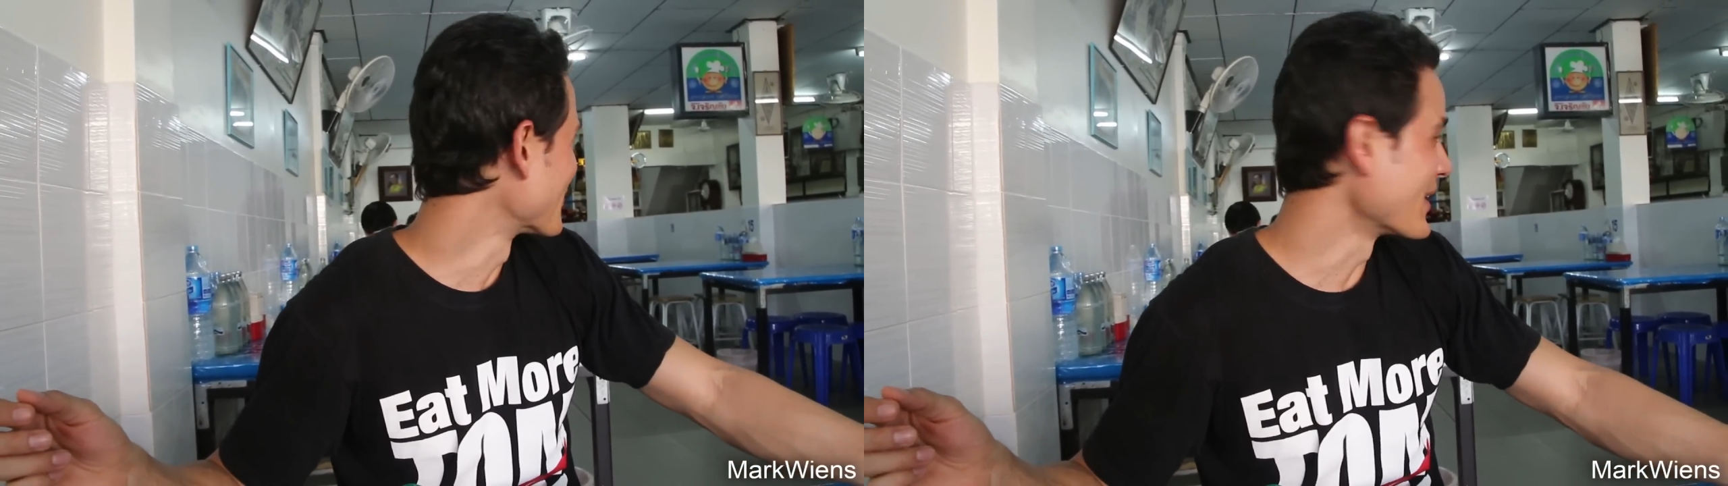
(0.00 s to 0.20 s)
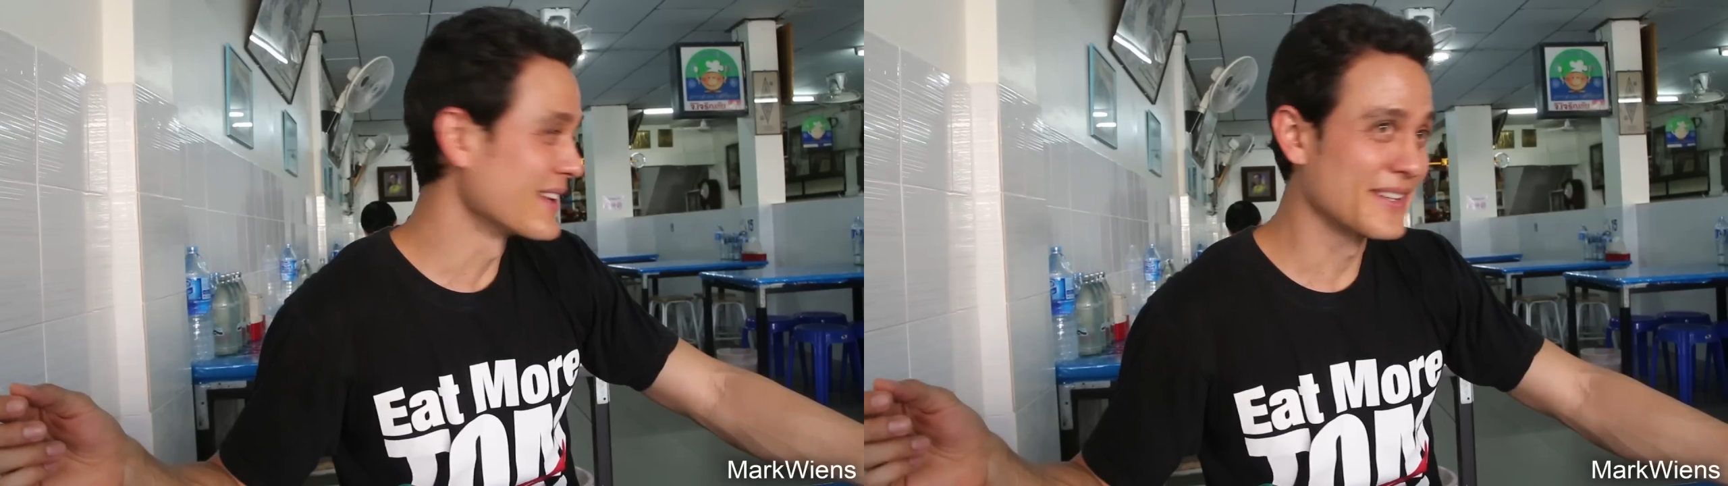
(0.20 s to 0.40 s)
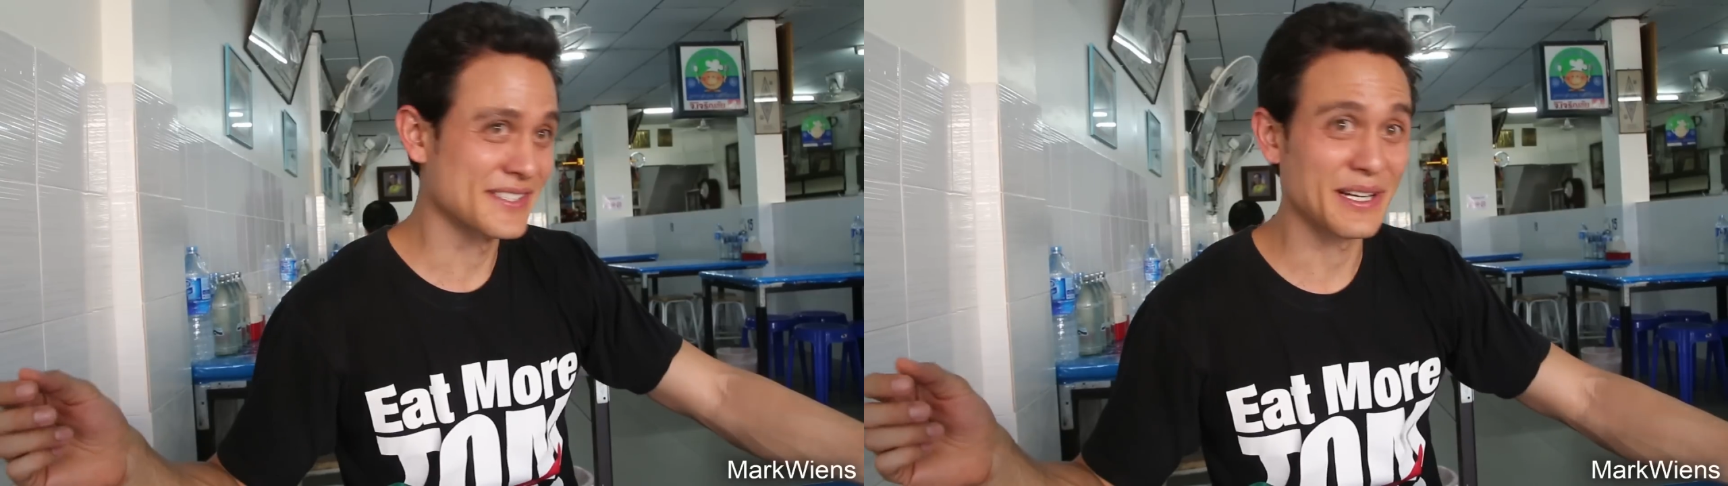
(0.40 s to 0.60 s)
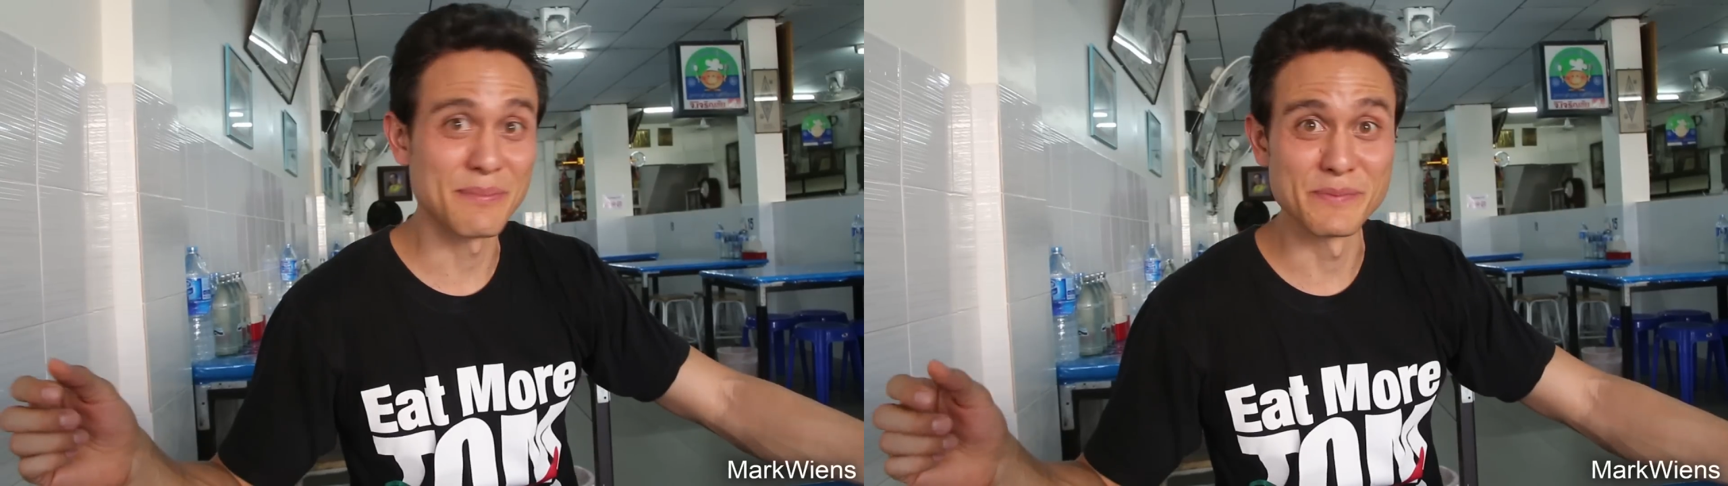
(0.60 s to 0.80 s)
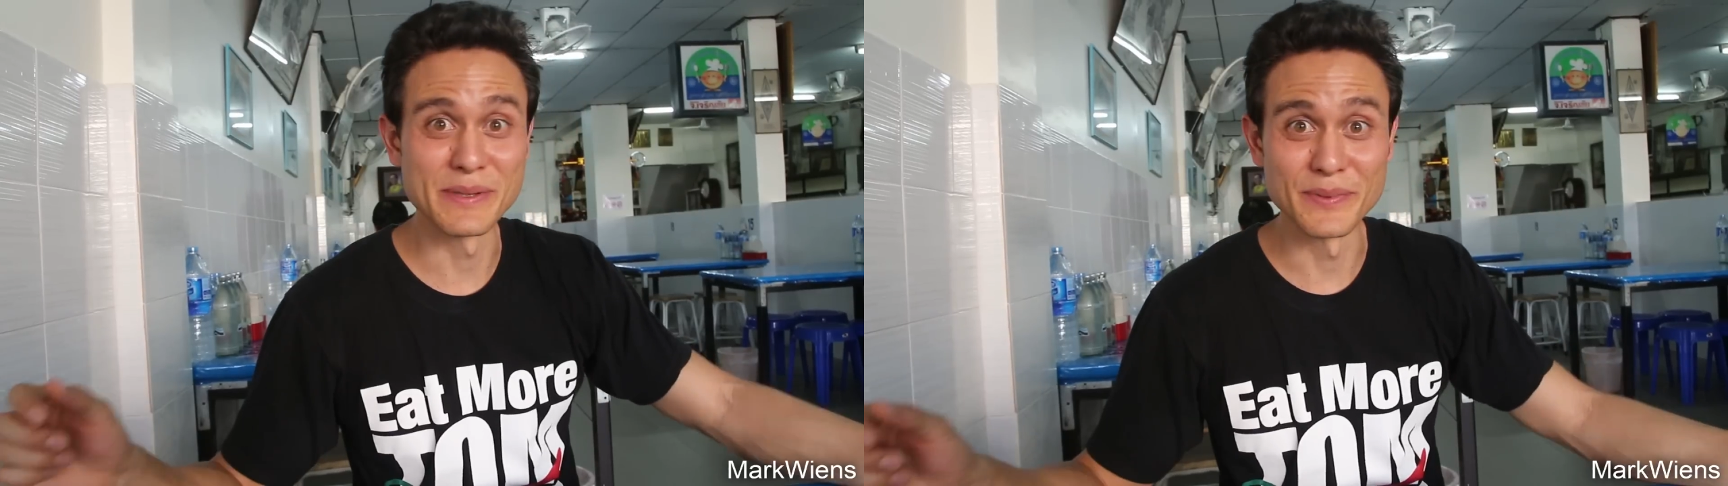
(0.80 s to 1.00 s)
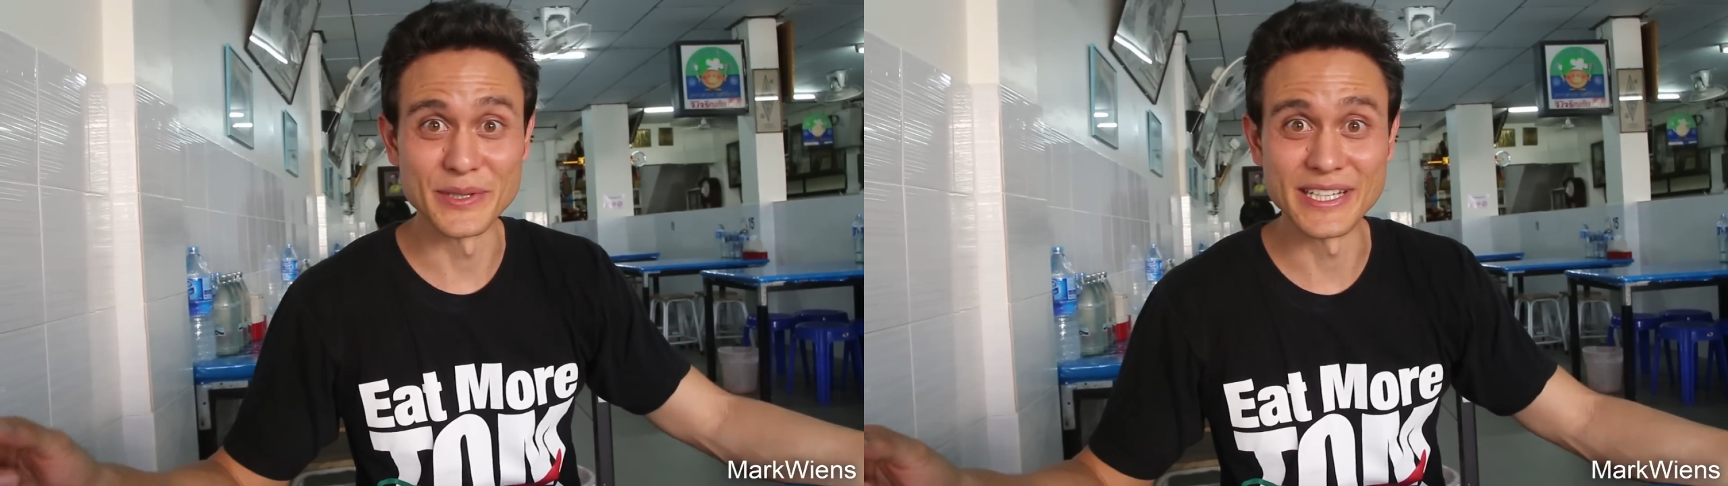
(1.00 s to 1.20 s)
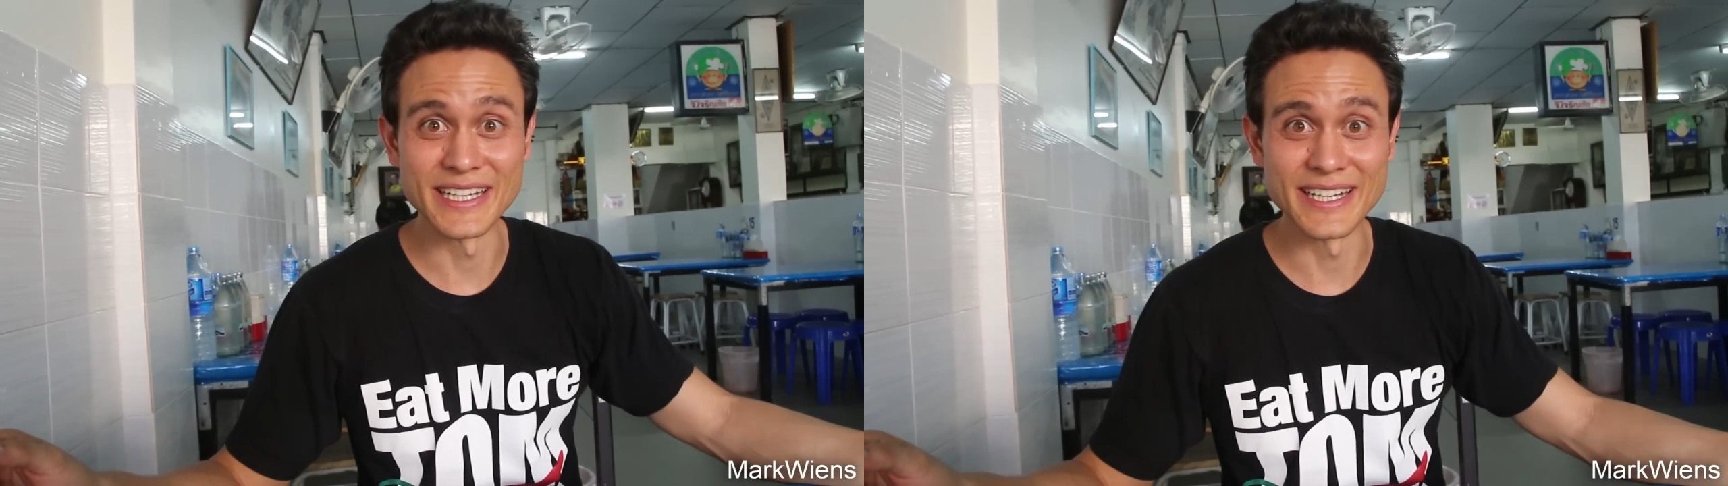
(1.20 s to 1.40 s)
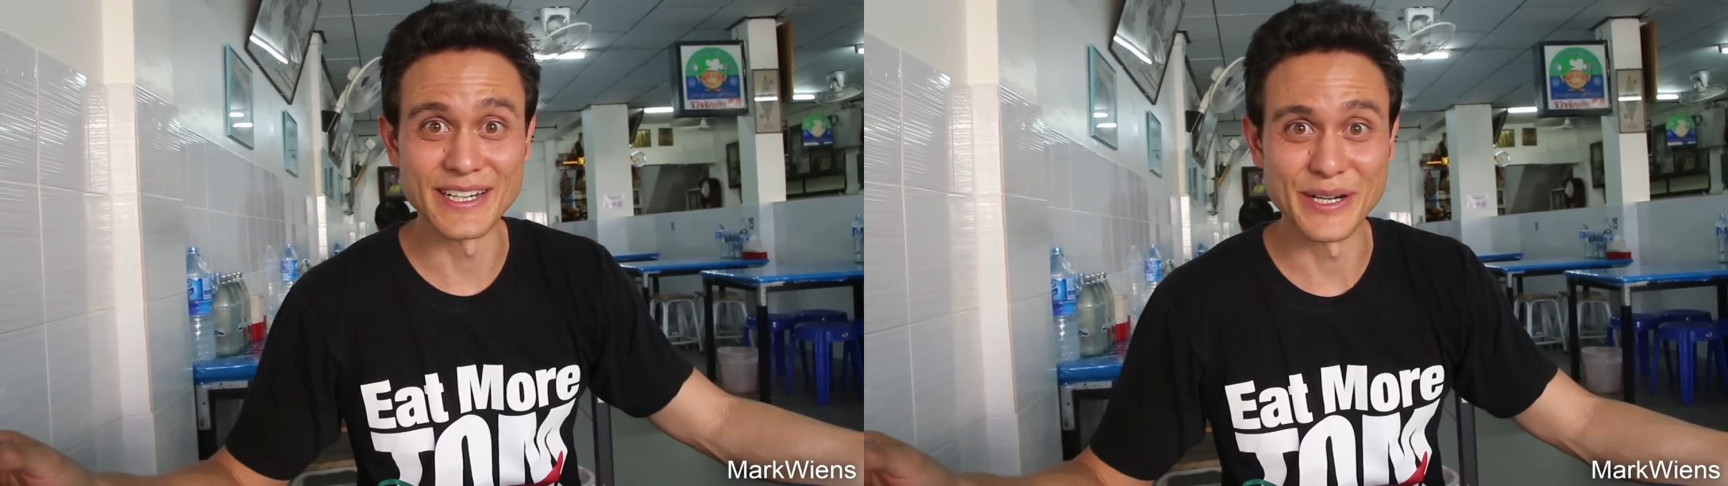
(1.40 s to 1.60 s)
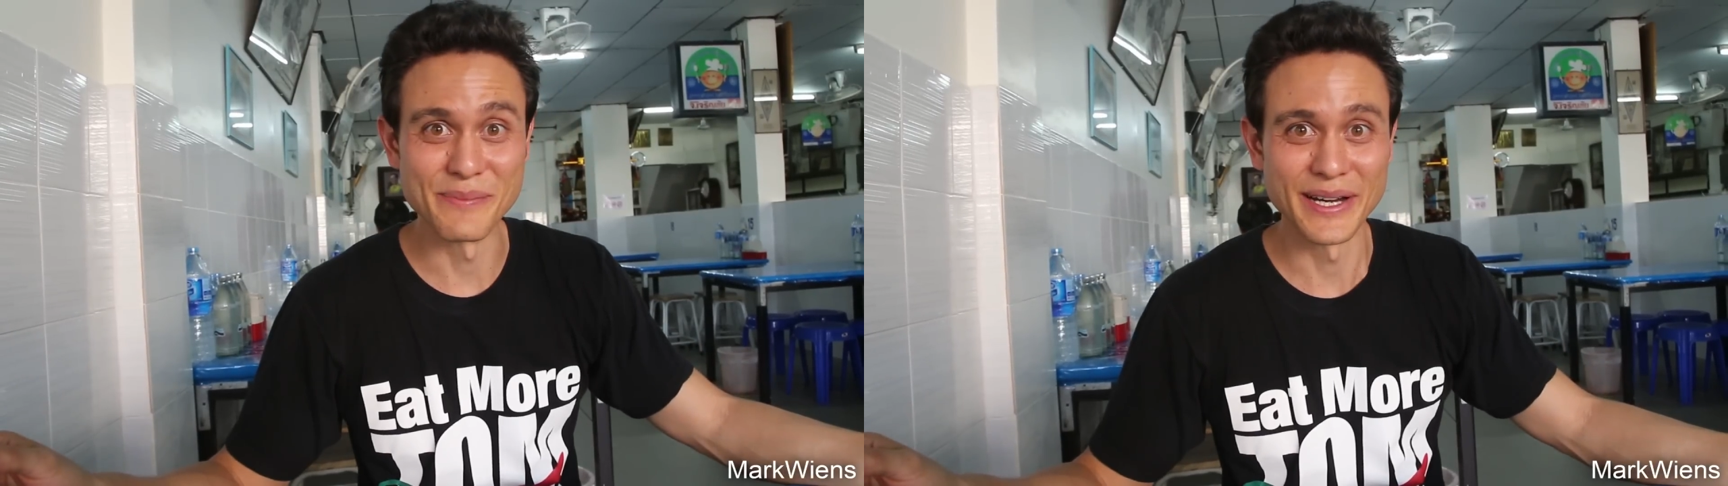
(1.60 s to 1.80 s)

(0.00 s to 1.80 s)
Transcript: already there's a couple people eating in here,